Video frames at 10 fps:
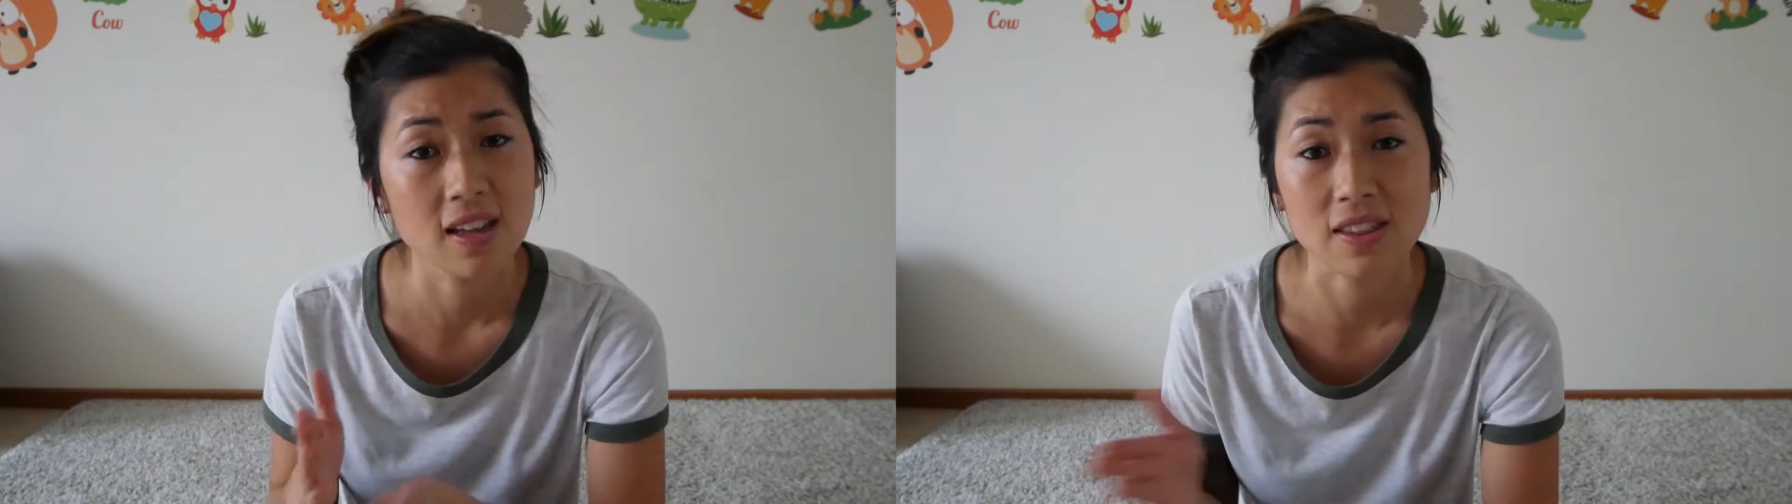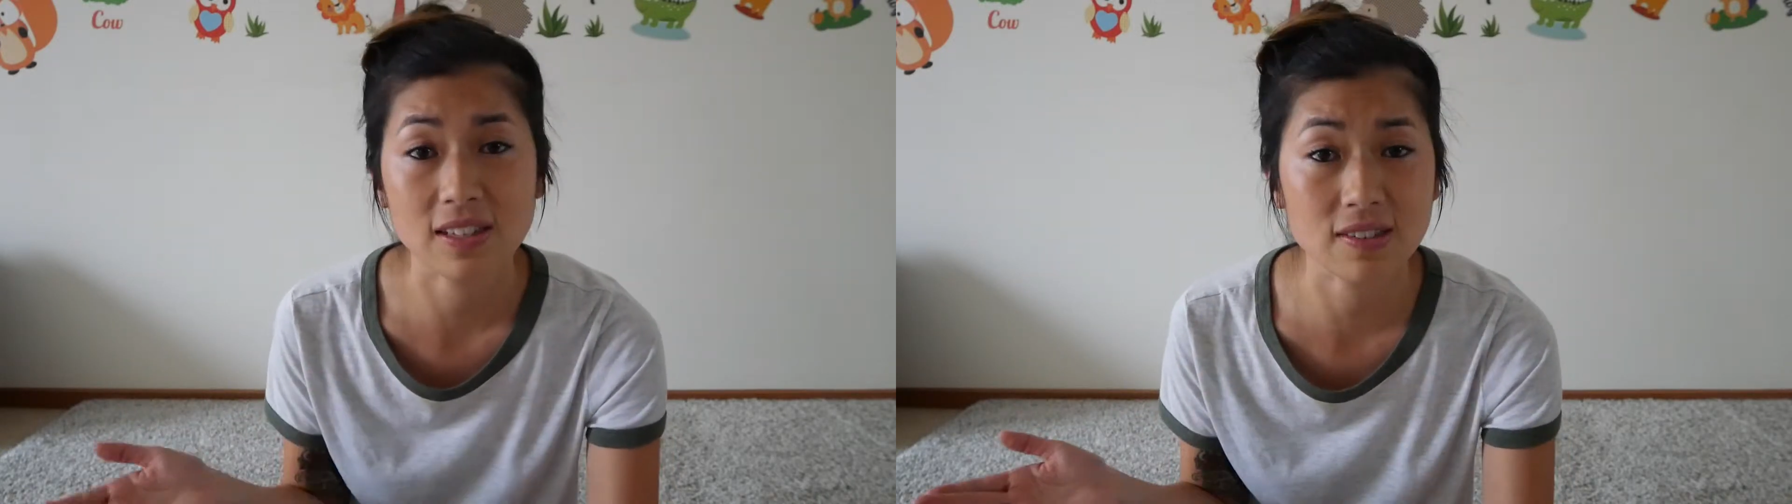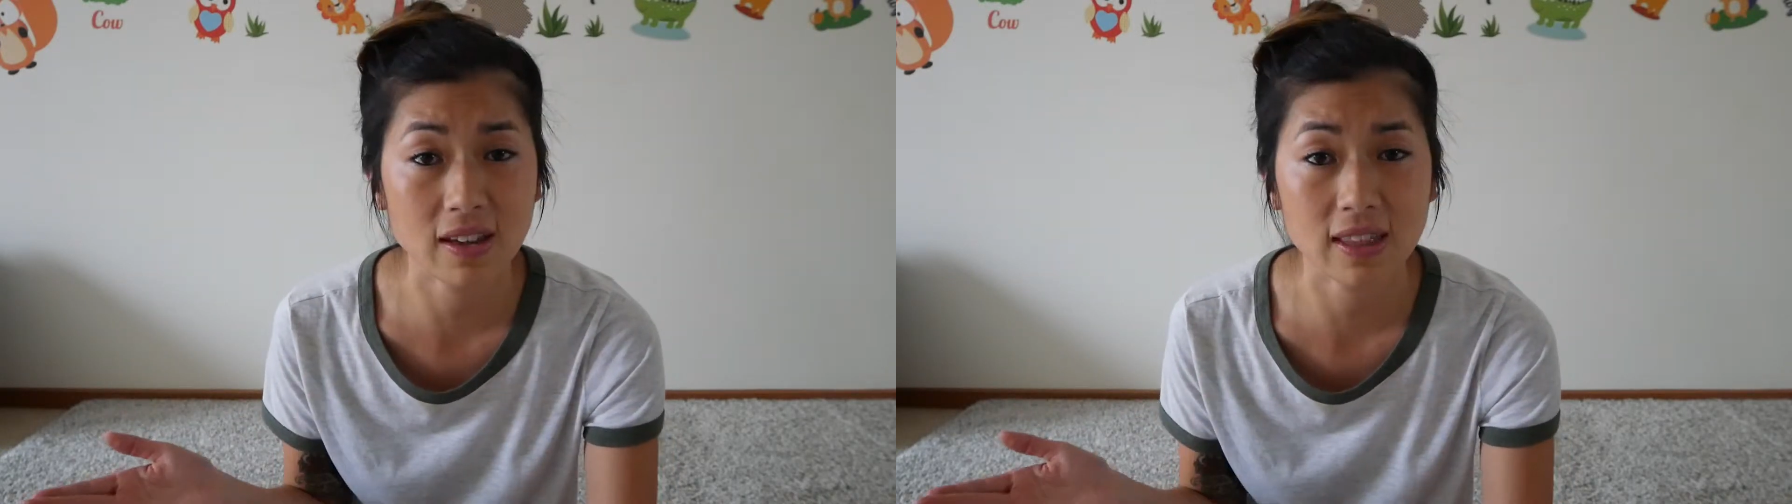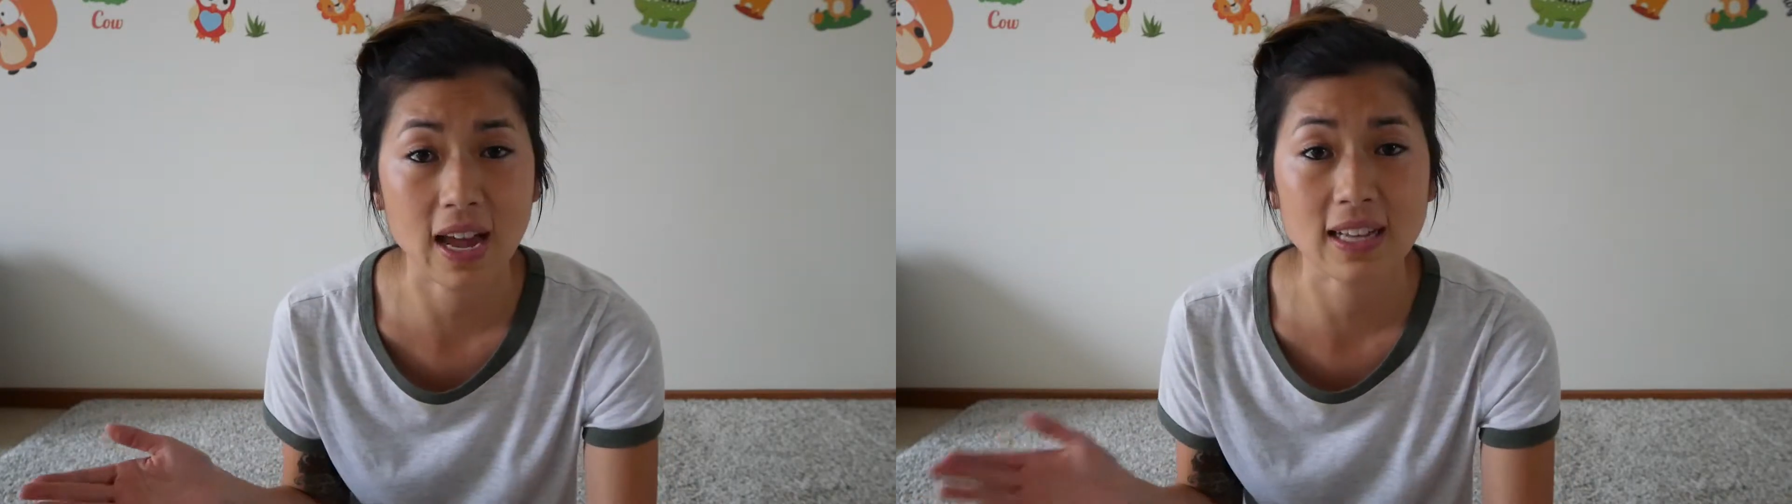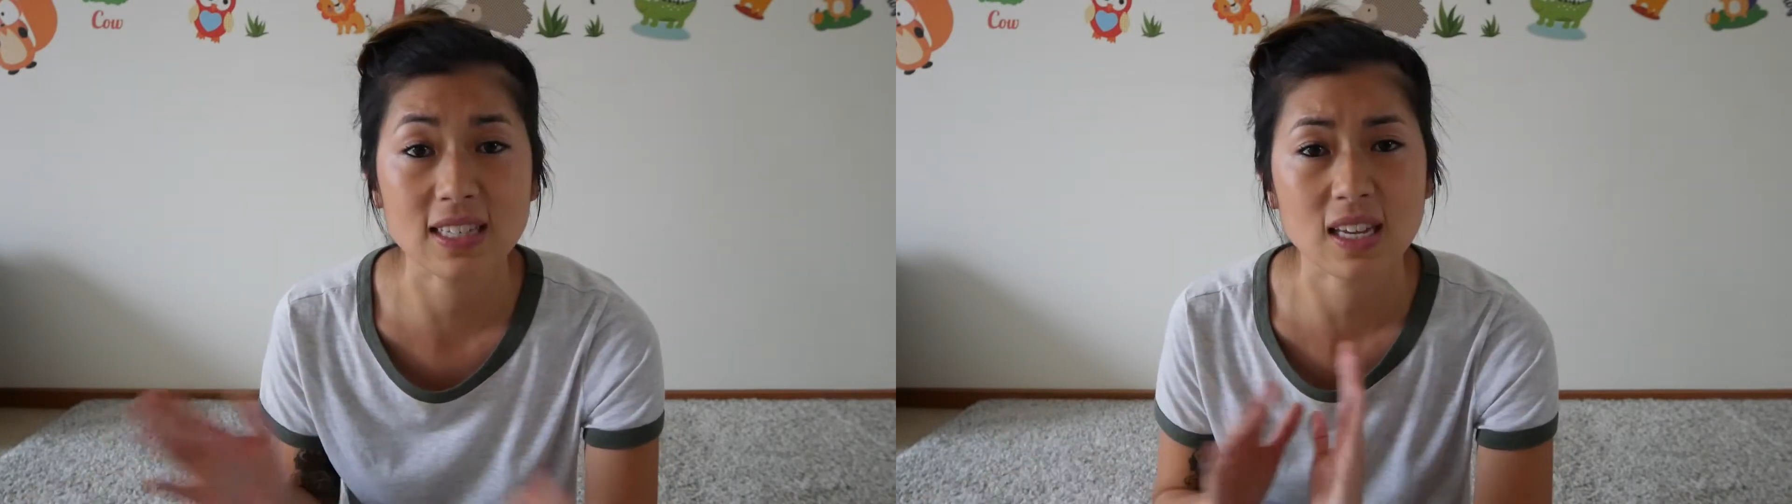things like
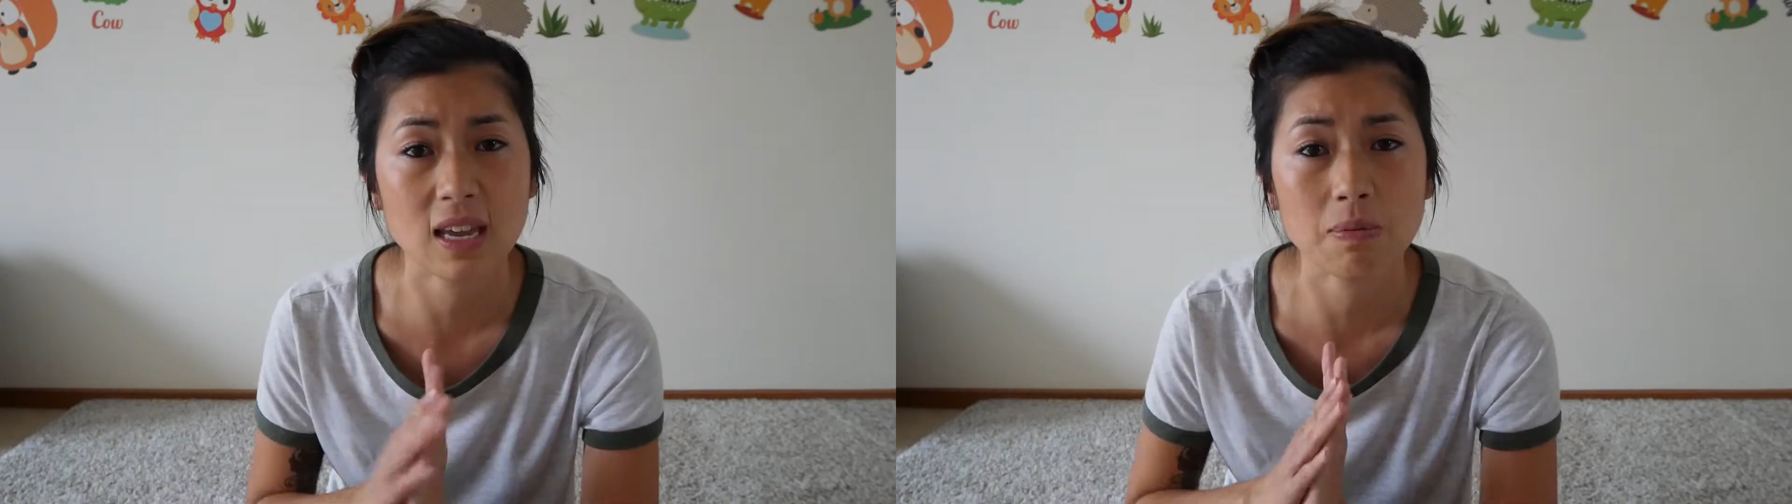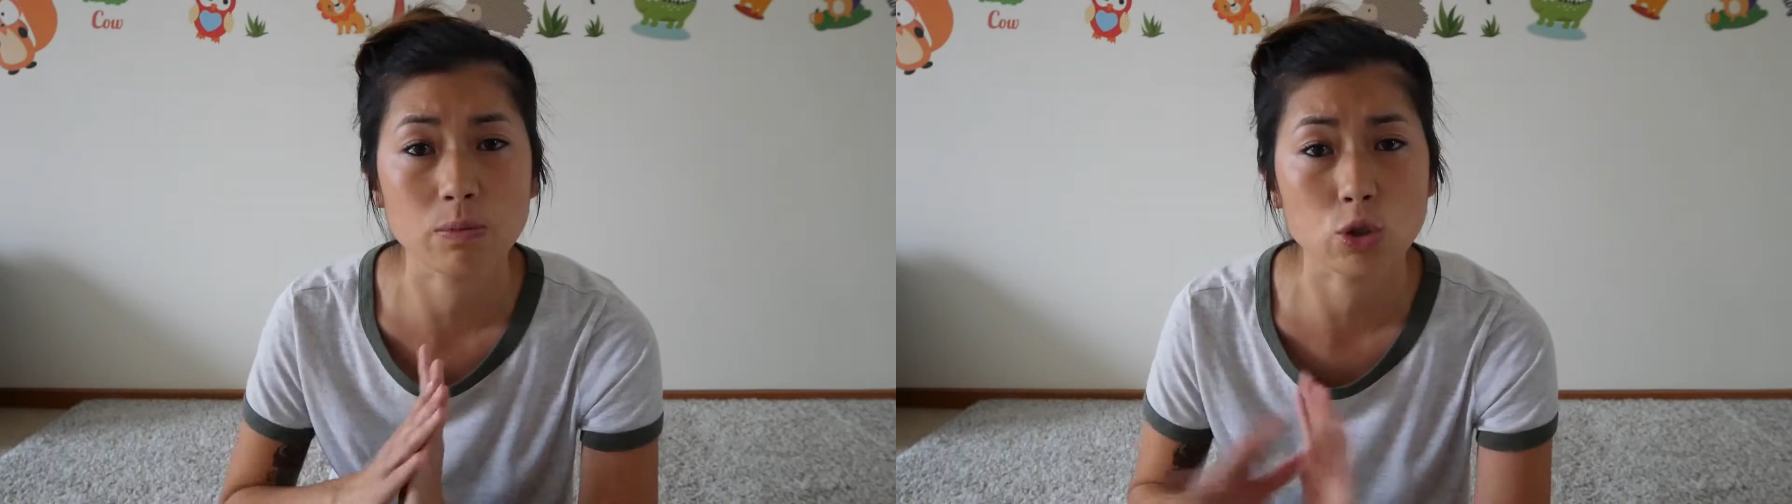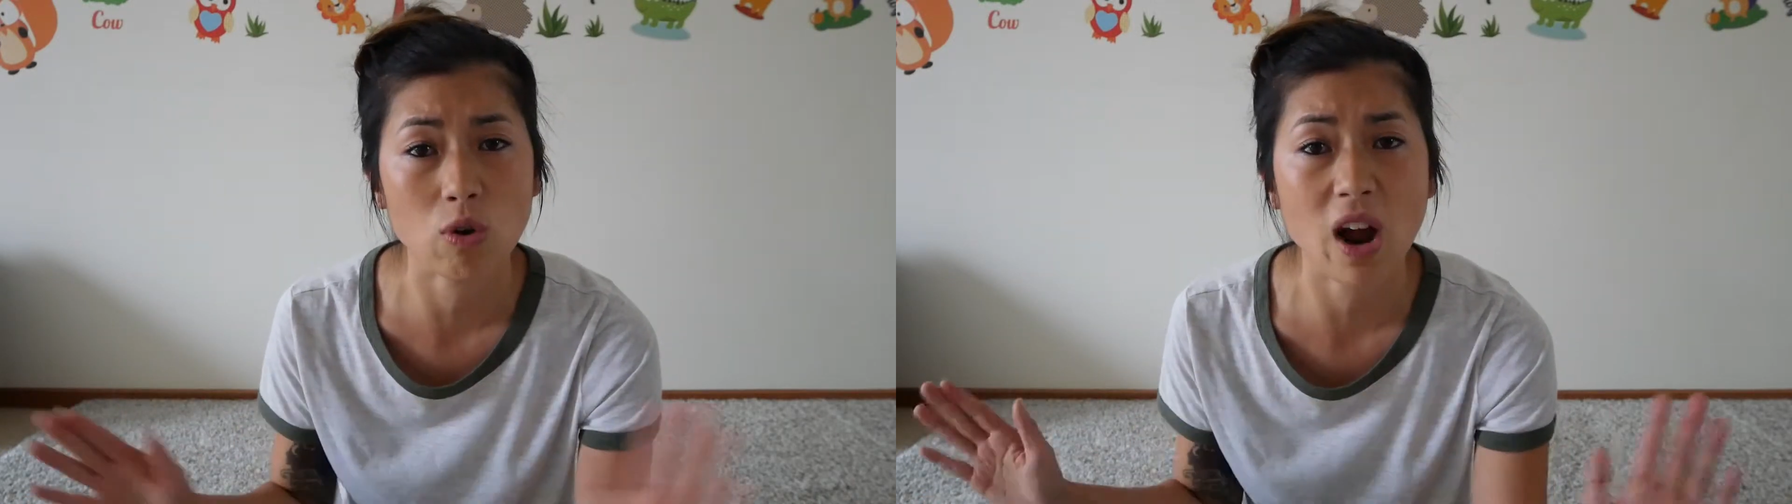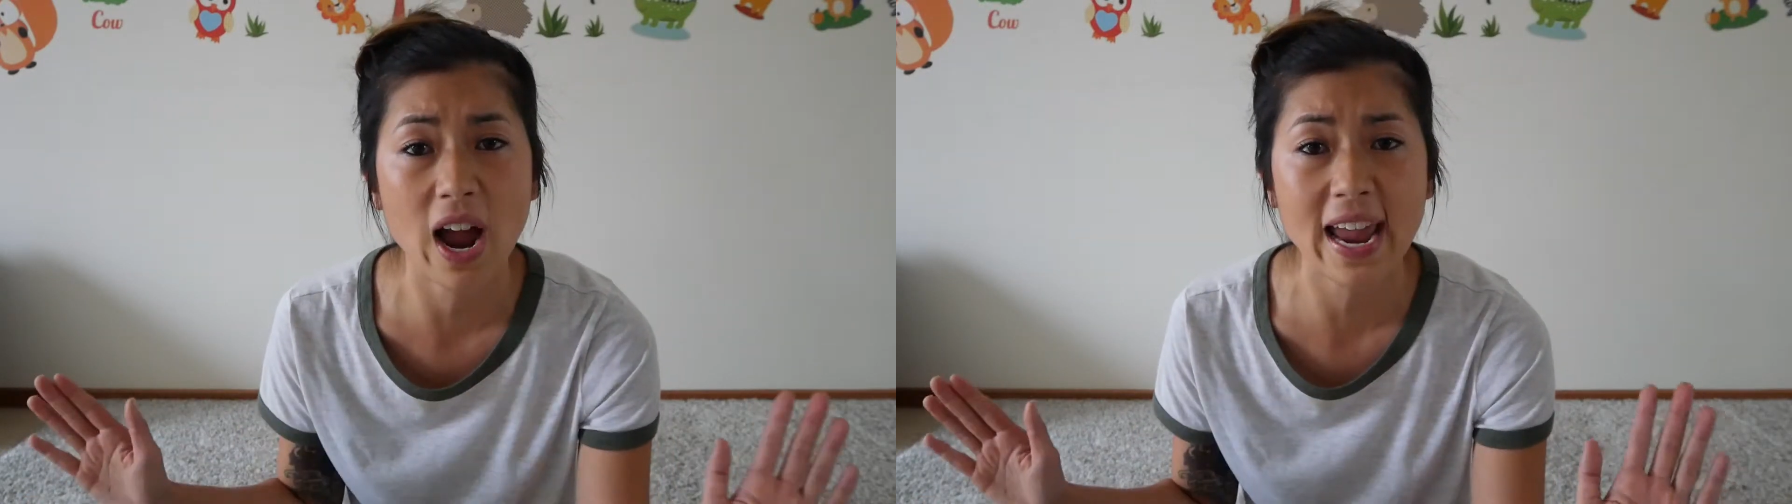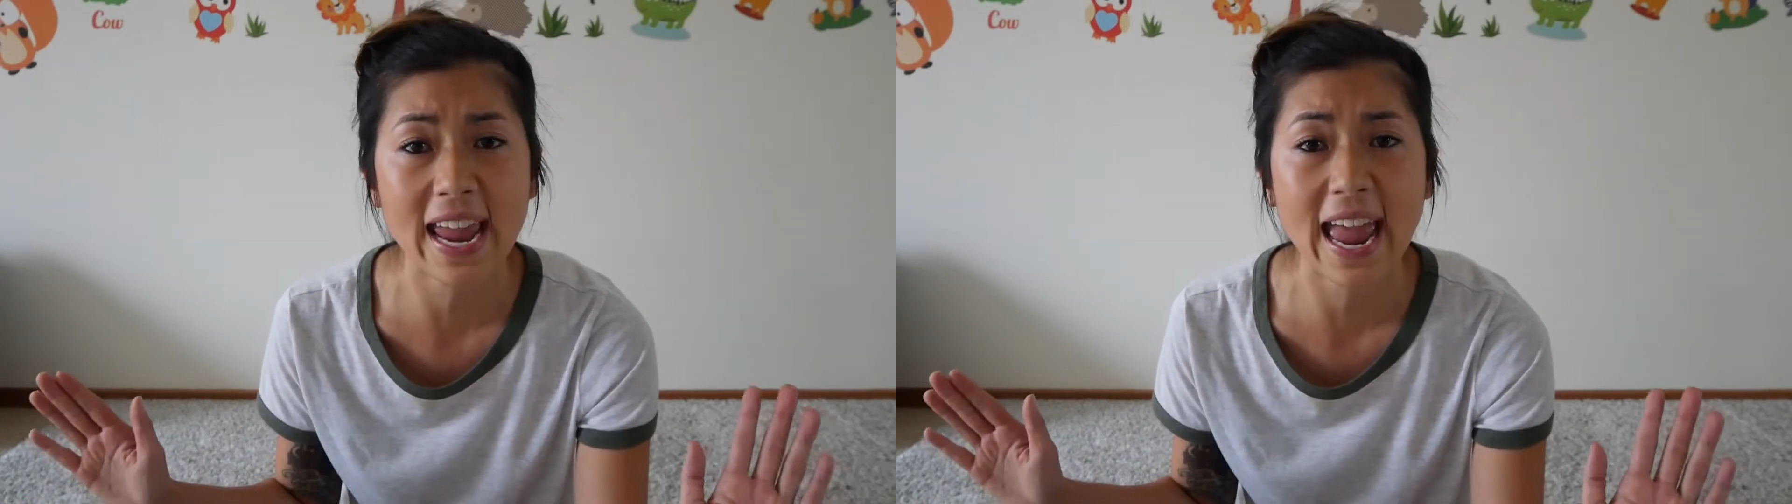that, to keep them dry